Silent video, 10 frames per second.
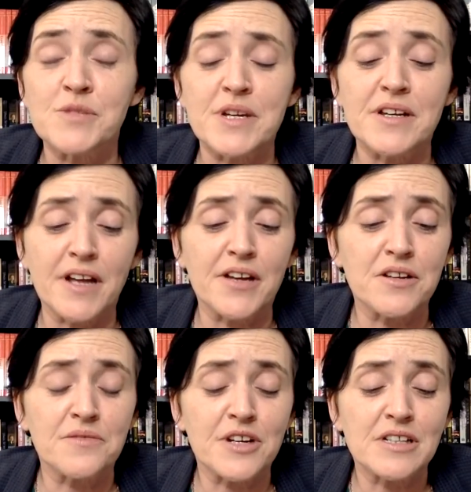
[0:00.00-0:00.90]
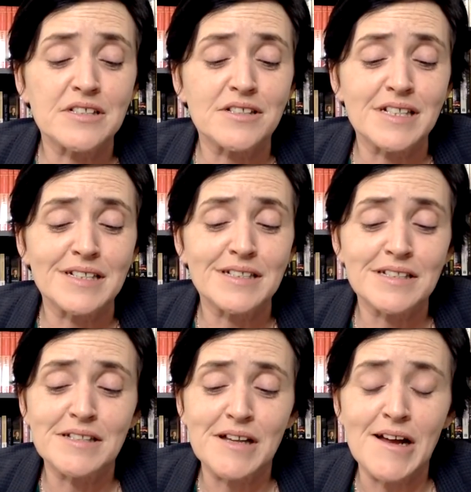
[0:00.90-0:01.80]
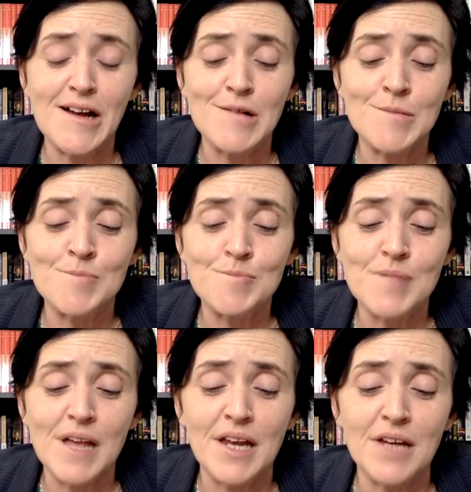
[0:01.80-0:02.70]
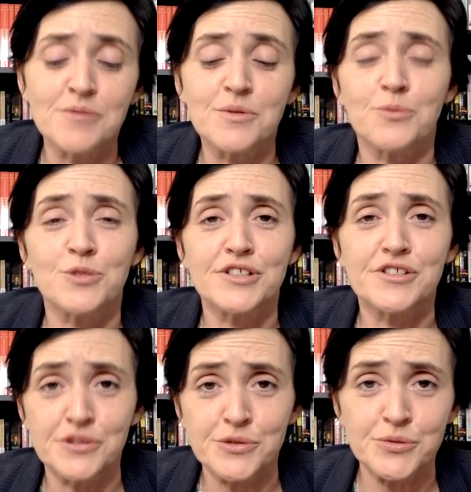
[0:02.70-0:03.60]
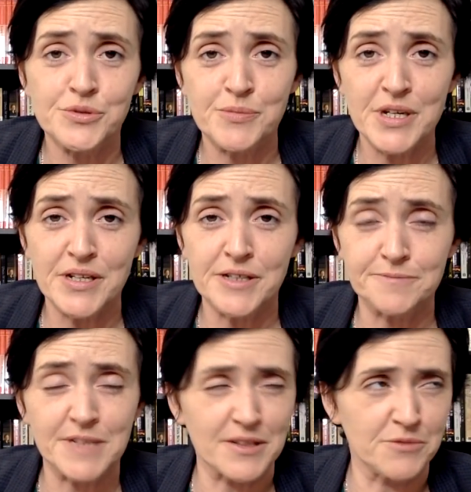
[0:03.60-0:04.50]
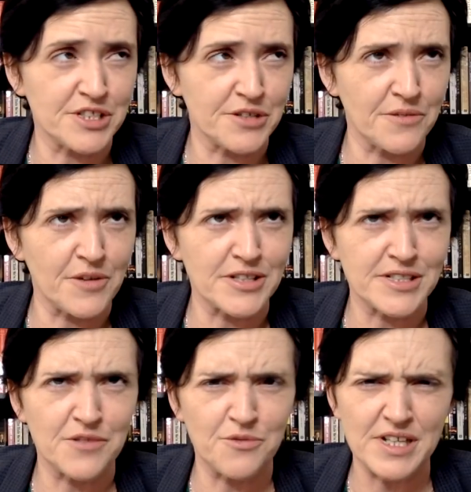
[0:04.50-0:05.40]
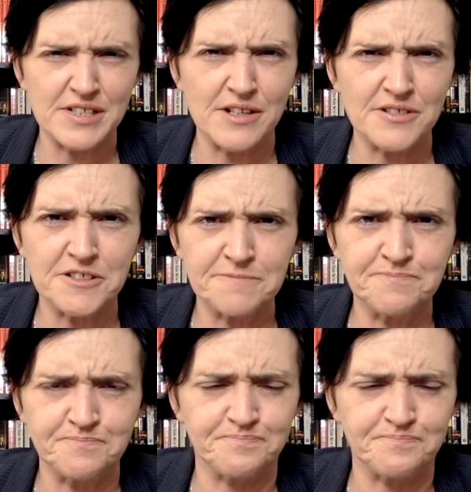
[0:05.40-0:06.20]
speaking at universities, and I was to speak, I think it was the University of West London,